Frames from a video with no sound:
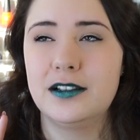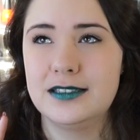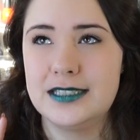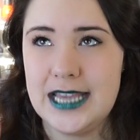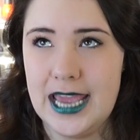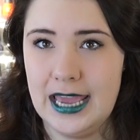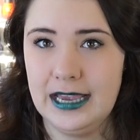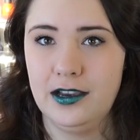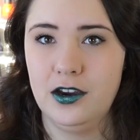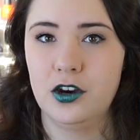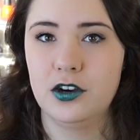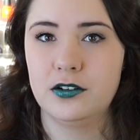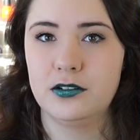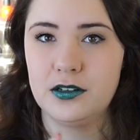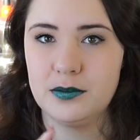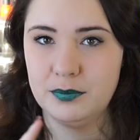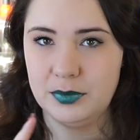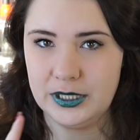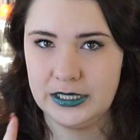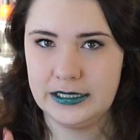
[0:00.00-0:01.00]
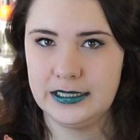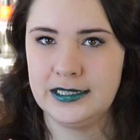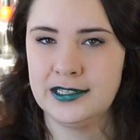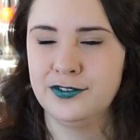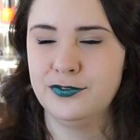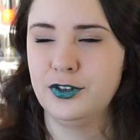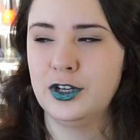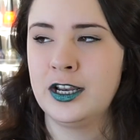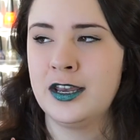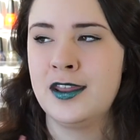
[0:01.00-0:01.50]
Nail Tek are completely
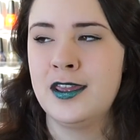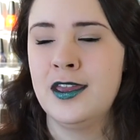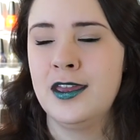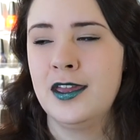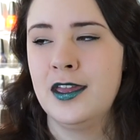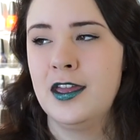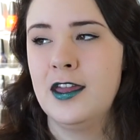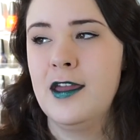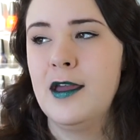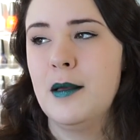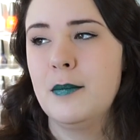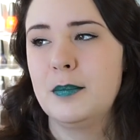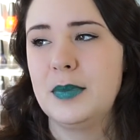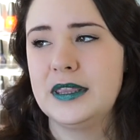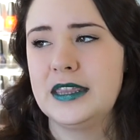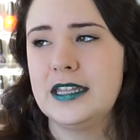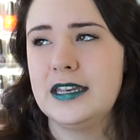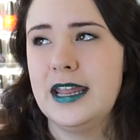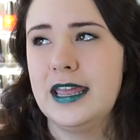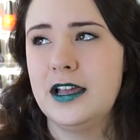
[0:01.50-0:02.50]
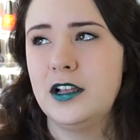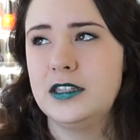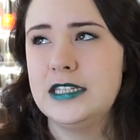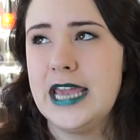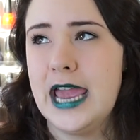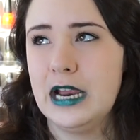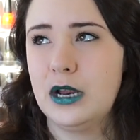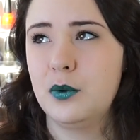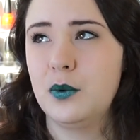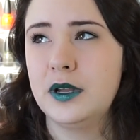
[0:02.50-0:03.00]
different. But the Nail
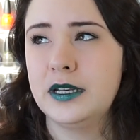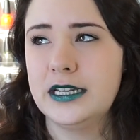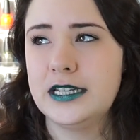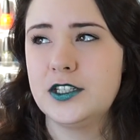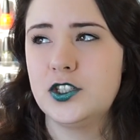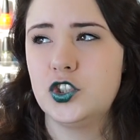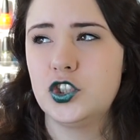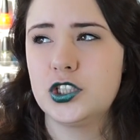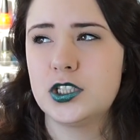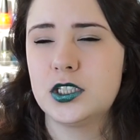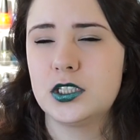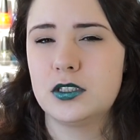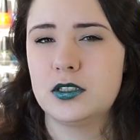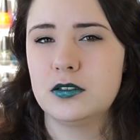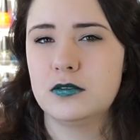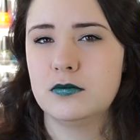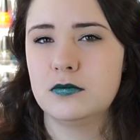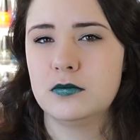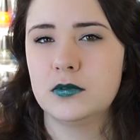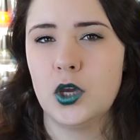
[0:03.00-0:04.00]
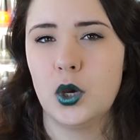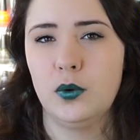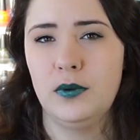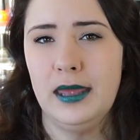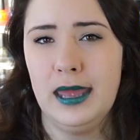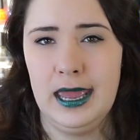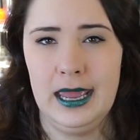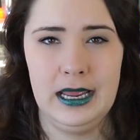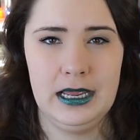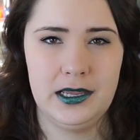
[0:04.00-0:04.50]
Tek one is just
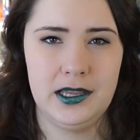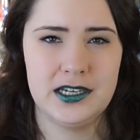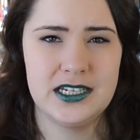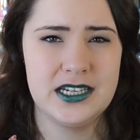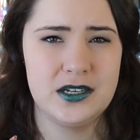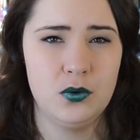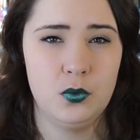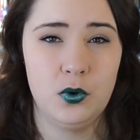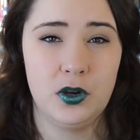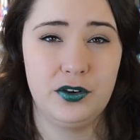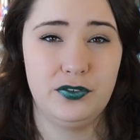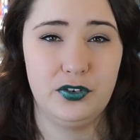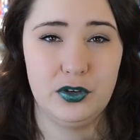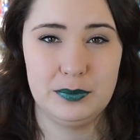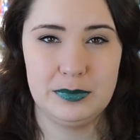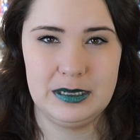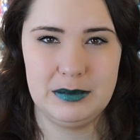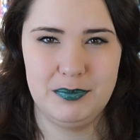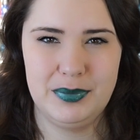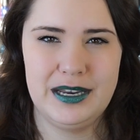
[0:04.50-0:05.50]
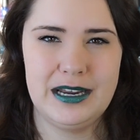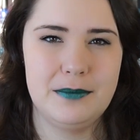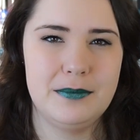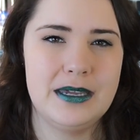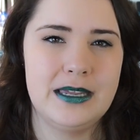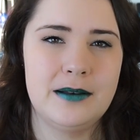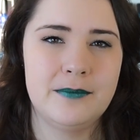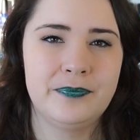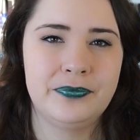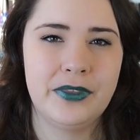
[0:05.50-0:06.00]
okay, it didn't work for me. But I
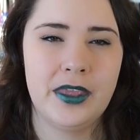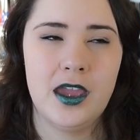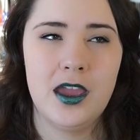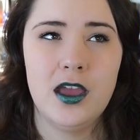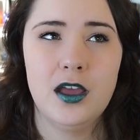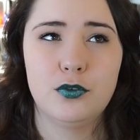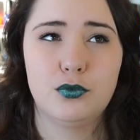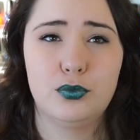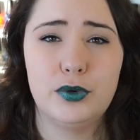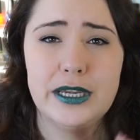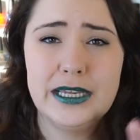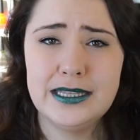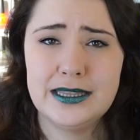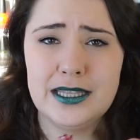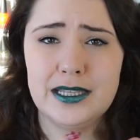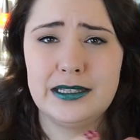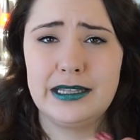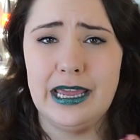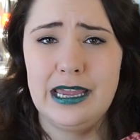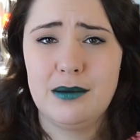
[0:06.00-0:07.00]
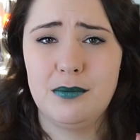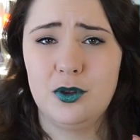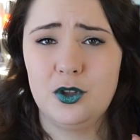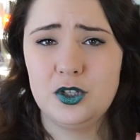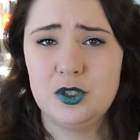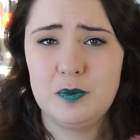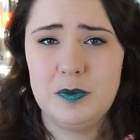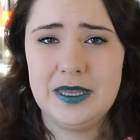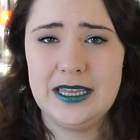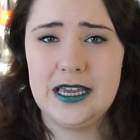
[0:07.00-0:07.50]
mean, read the
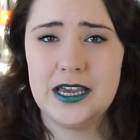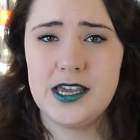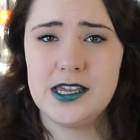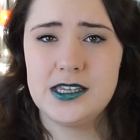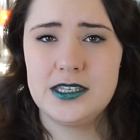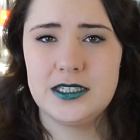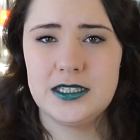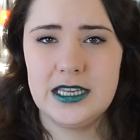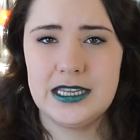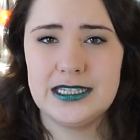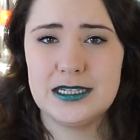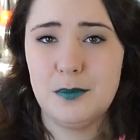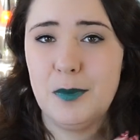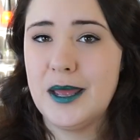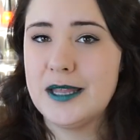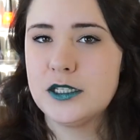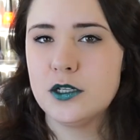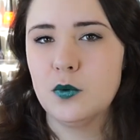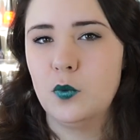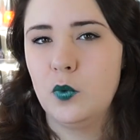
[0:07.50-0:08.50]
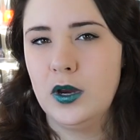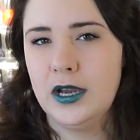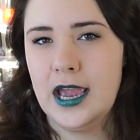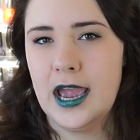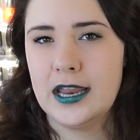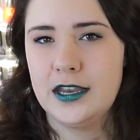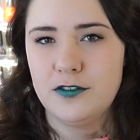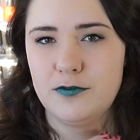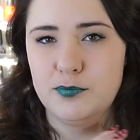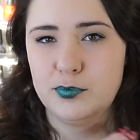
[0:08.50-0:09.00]
labels because it depends on what
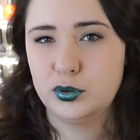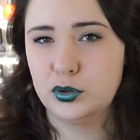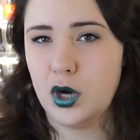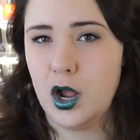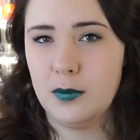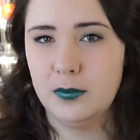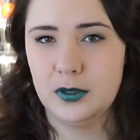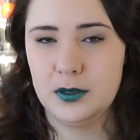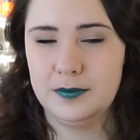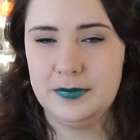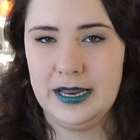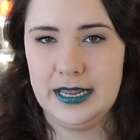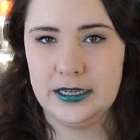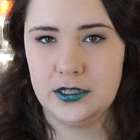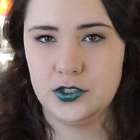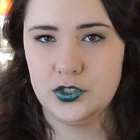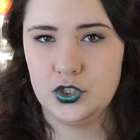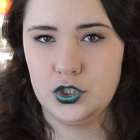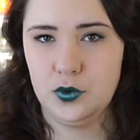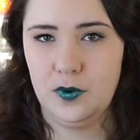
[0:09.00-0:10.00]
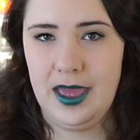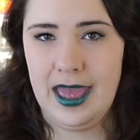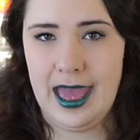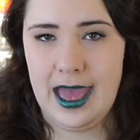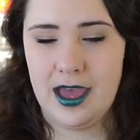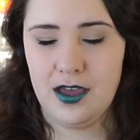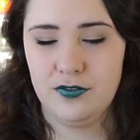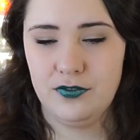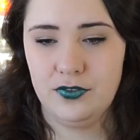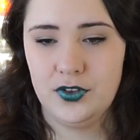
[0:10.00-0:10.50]
kind of problem nails you
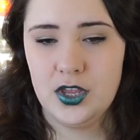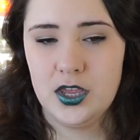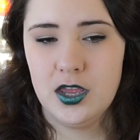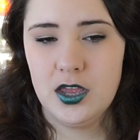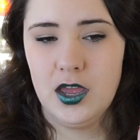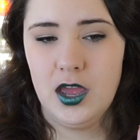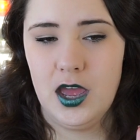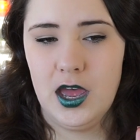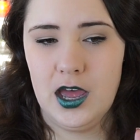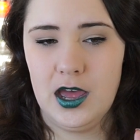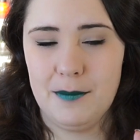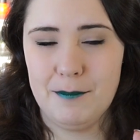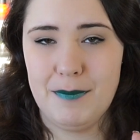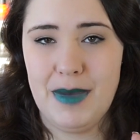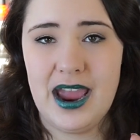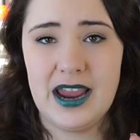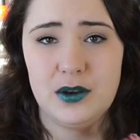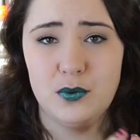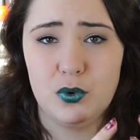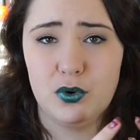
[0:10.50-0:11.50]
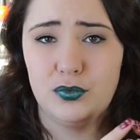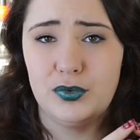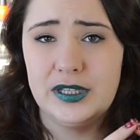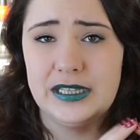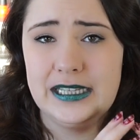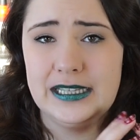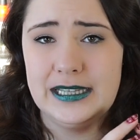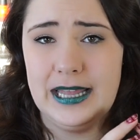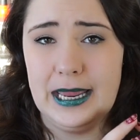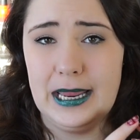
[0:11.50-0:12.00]
have. Um, mine were
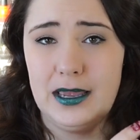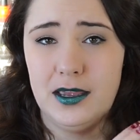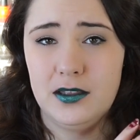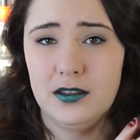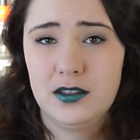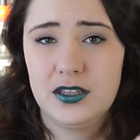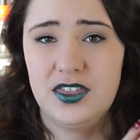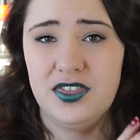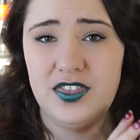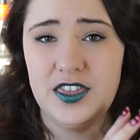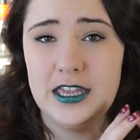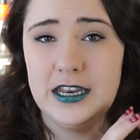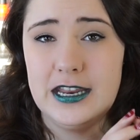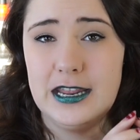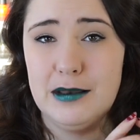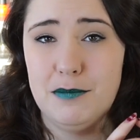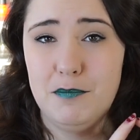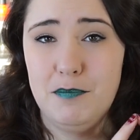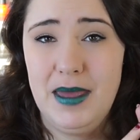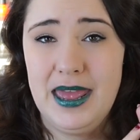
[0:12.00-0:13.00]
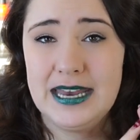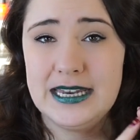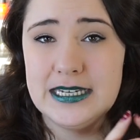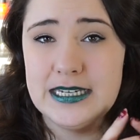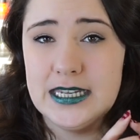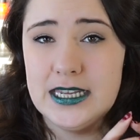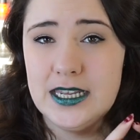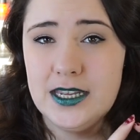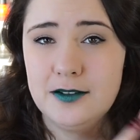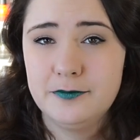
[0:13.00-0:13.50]
really like thin and
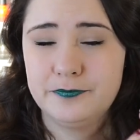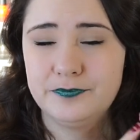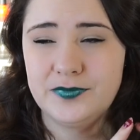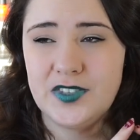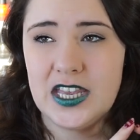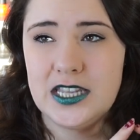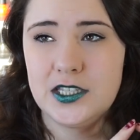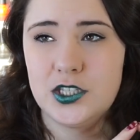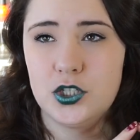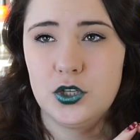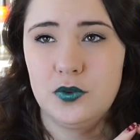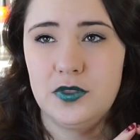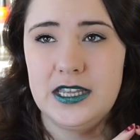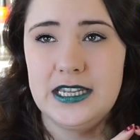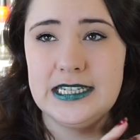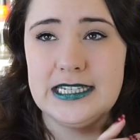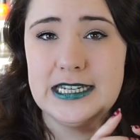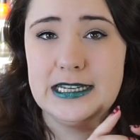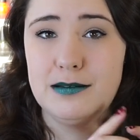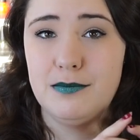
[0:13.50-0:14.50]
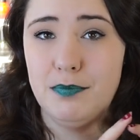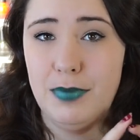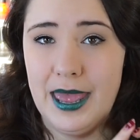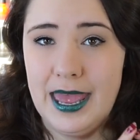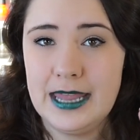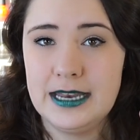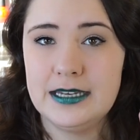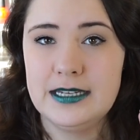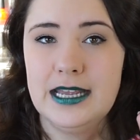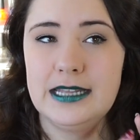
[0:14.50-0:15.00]
bendy and so they did
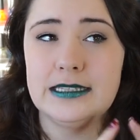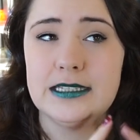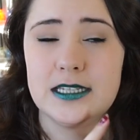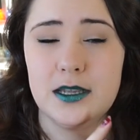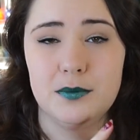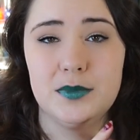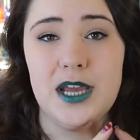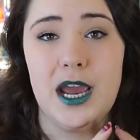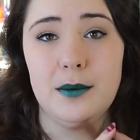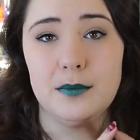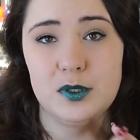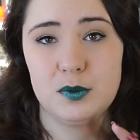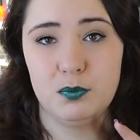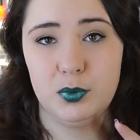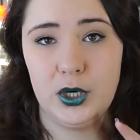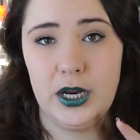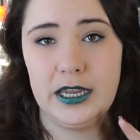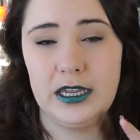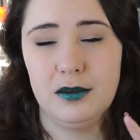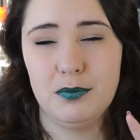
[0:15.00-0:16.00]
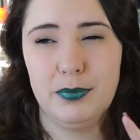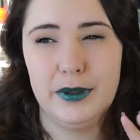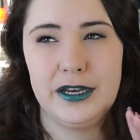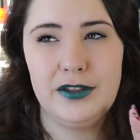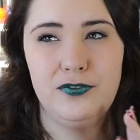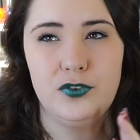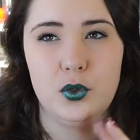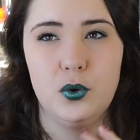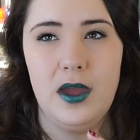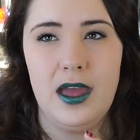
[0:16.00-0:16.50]
bend and sometimes break.
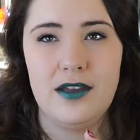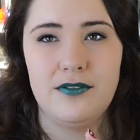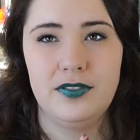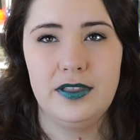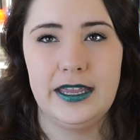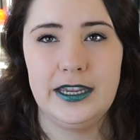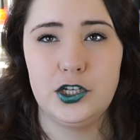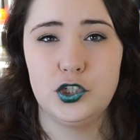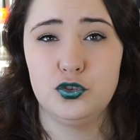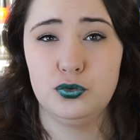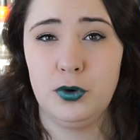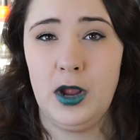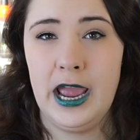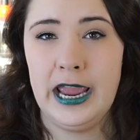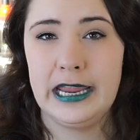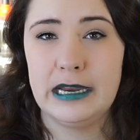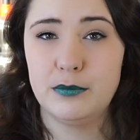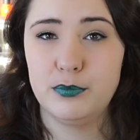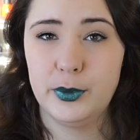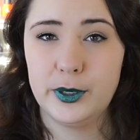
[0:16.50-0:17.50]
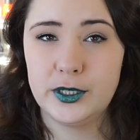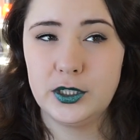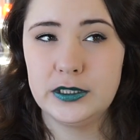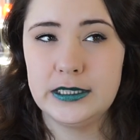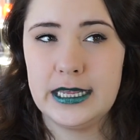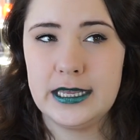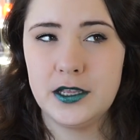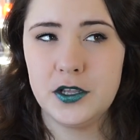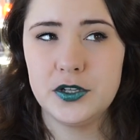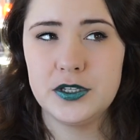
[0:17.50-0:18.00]
But if you have like dry and
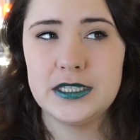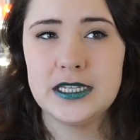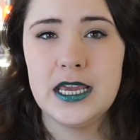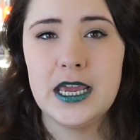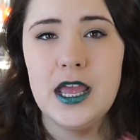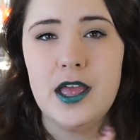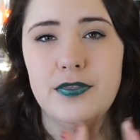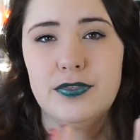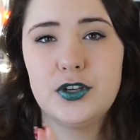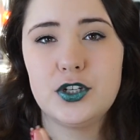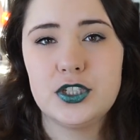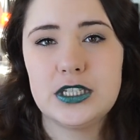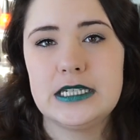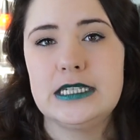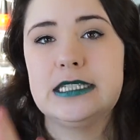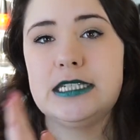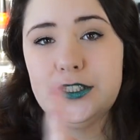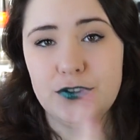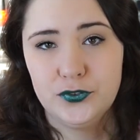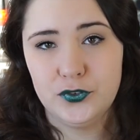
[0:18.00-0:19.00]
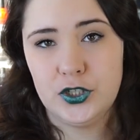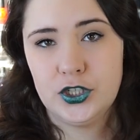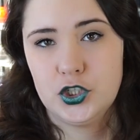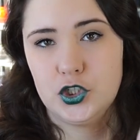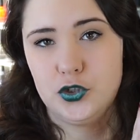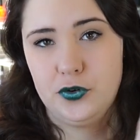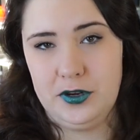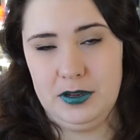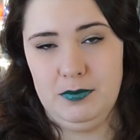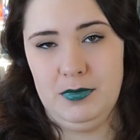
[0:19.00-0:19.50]
brittle nails, there's a
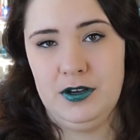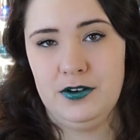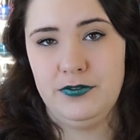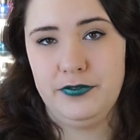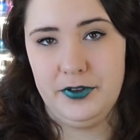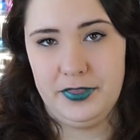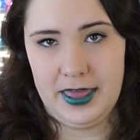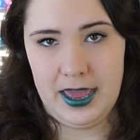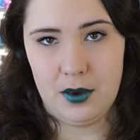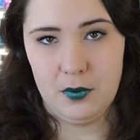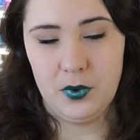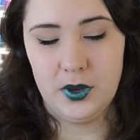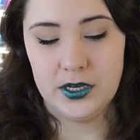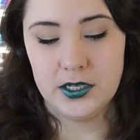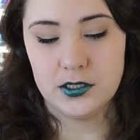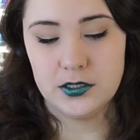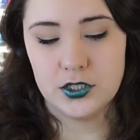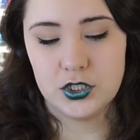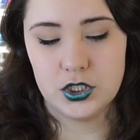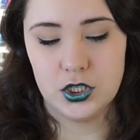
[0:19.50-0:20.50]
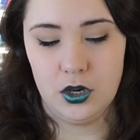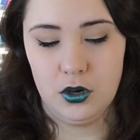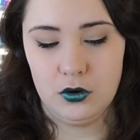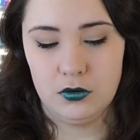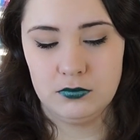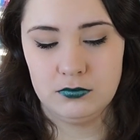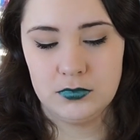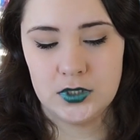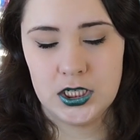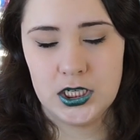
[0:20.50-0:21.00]
different treatment for that one.
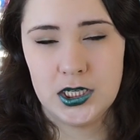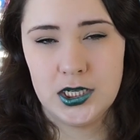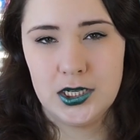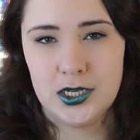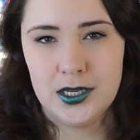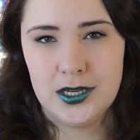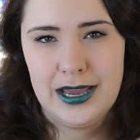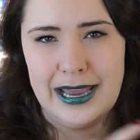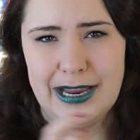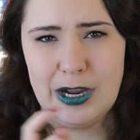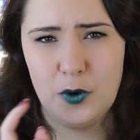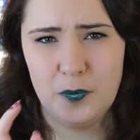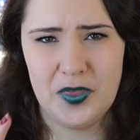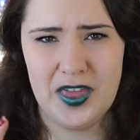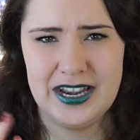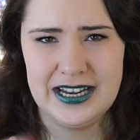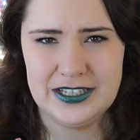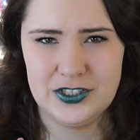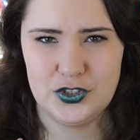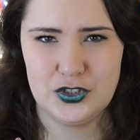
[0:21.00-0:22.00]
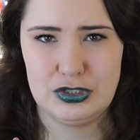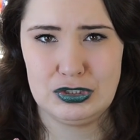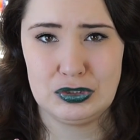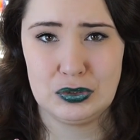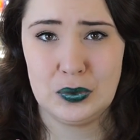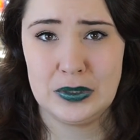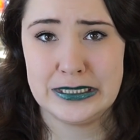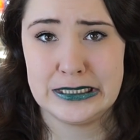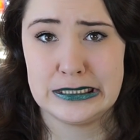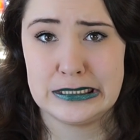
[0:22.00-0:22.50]
So I hope that answers
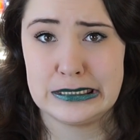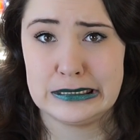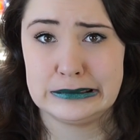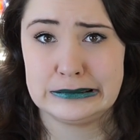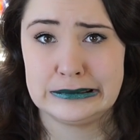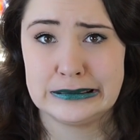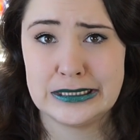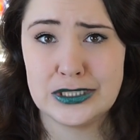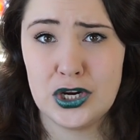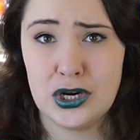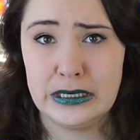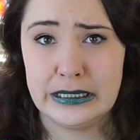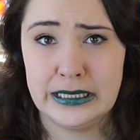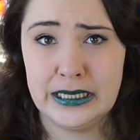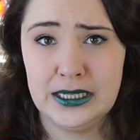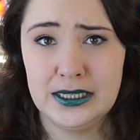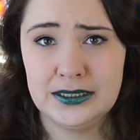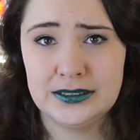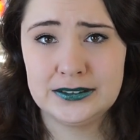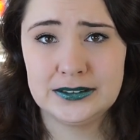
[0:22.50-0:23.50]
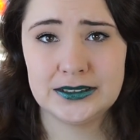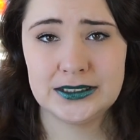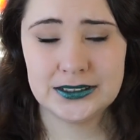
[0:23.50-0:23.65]
your question. Sorry.